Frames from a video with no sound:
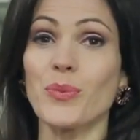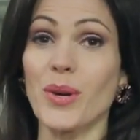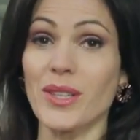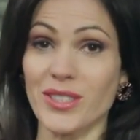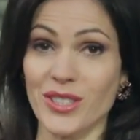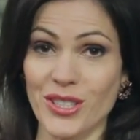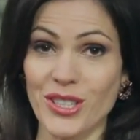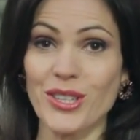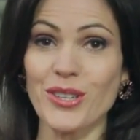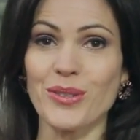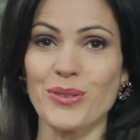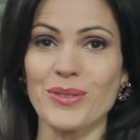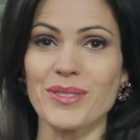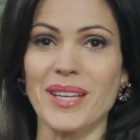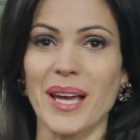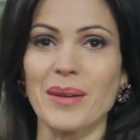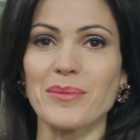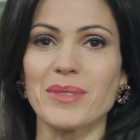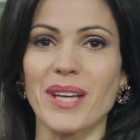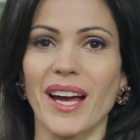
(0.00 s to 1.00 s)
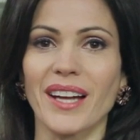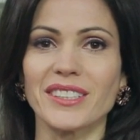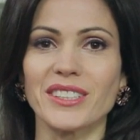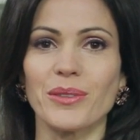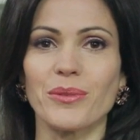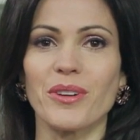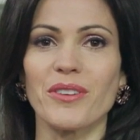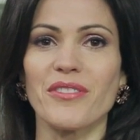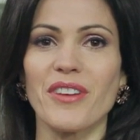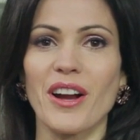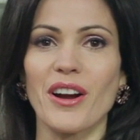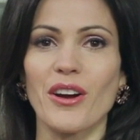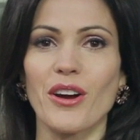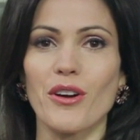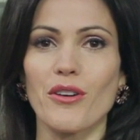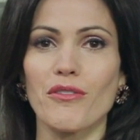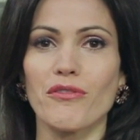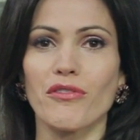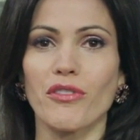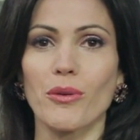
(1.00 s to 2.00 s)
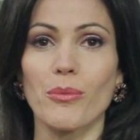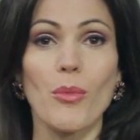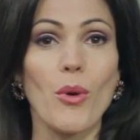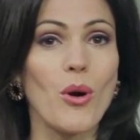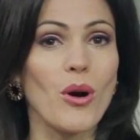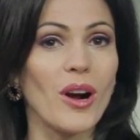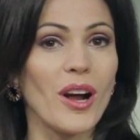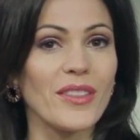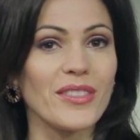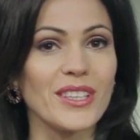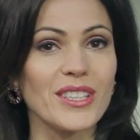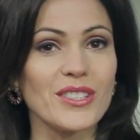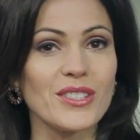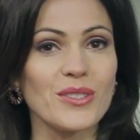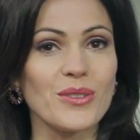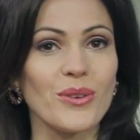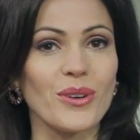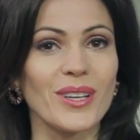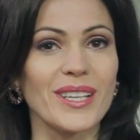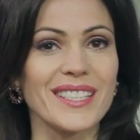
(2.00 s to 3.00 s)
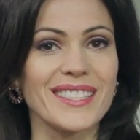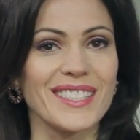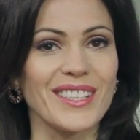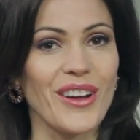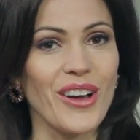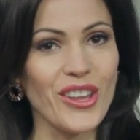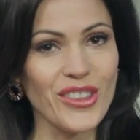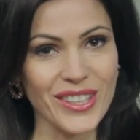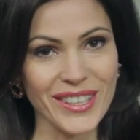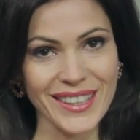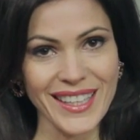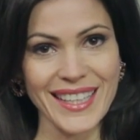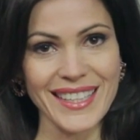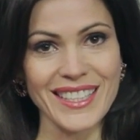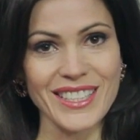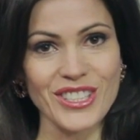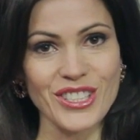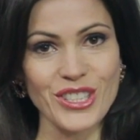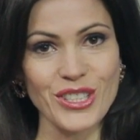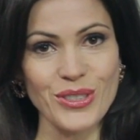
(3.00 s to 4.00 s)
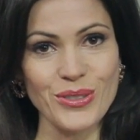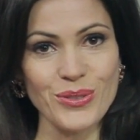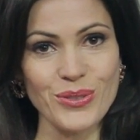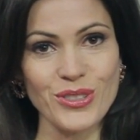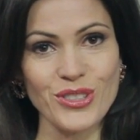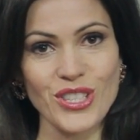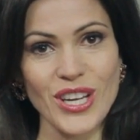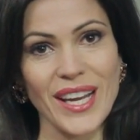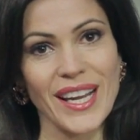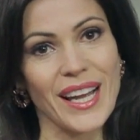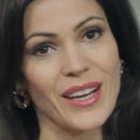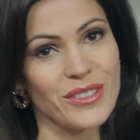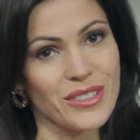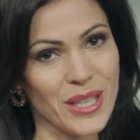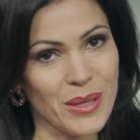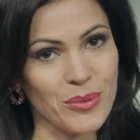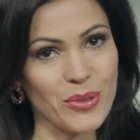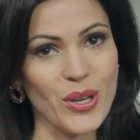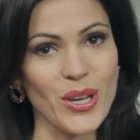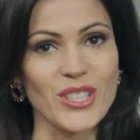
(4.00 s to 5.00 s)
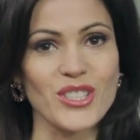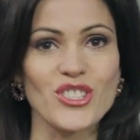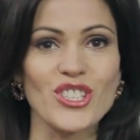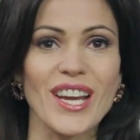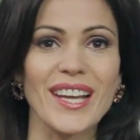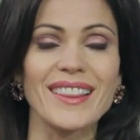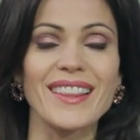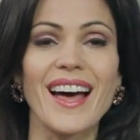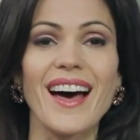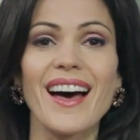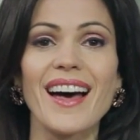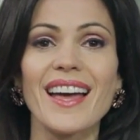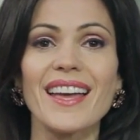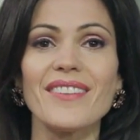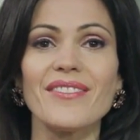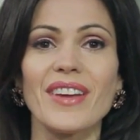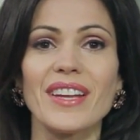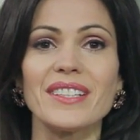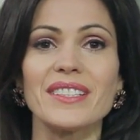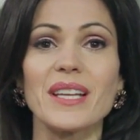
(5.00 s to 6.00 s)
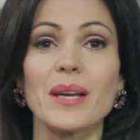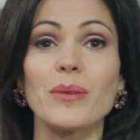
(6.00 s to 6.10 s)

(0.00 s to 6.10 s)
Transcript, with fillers: what's news. I'm Tanya Rivero. For more on these stories and all the latest news, check out WSJ Live and